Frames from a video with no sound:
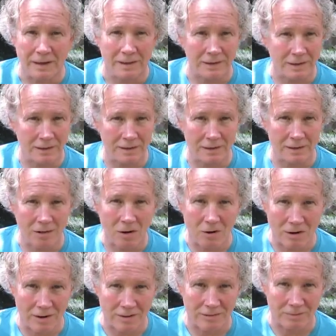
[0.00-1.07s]
think of their
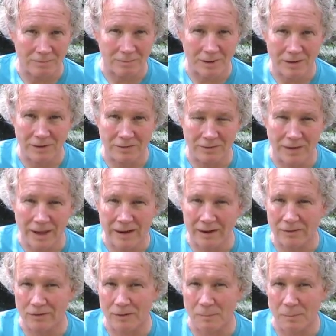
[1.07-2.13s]
heart because that
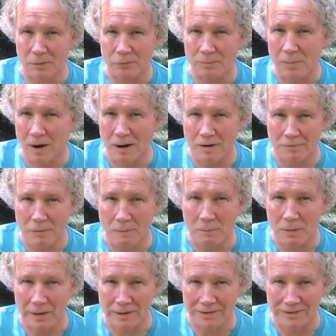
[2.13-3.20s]
is the most powerful
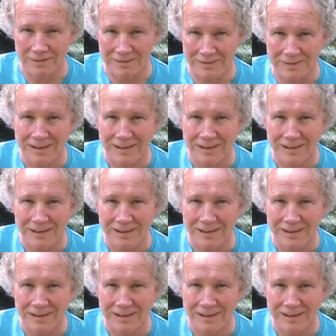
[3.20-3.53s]
place.